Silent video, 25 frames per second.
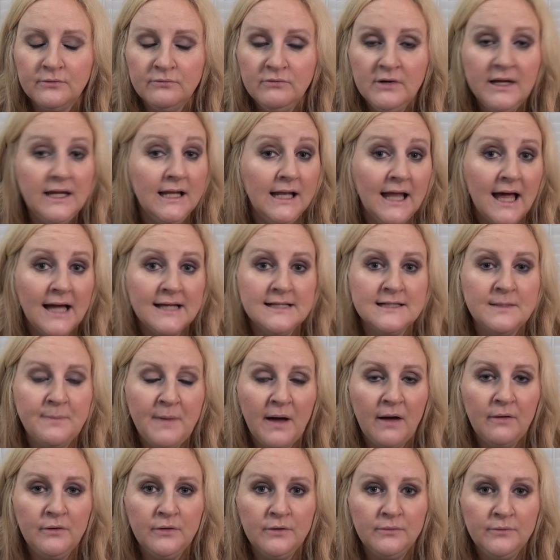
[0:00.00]
realize
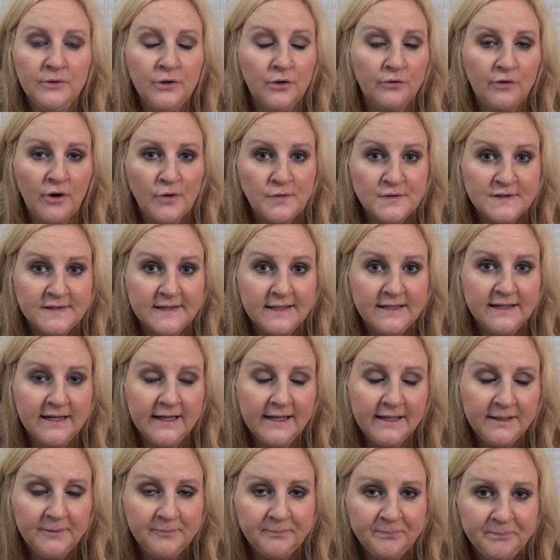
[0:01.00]
about your
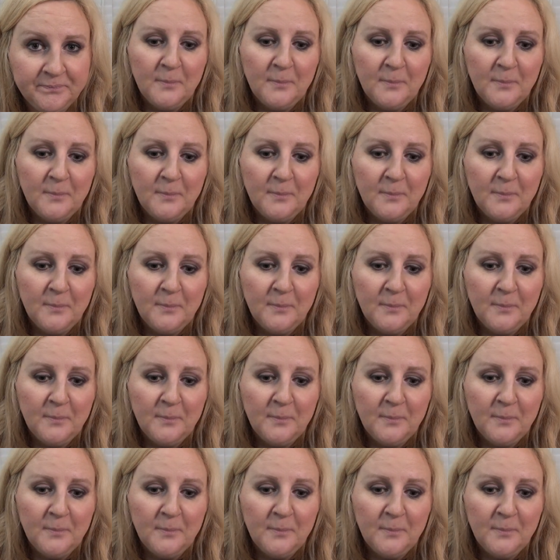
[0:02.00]
OCD.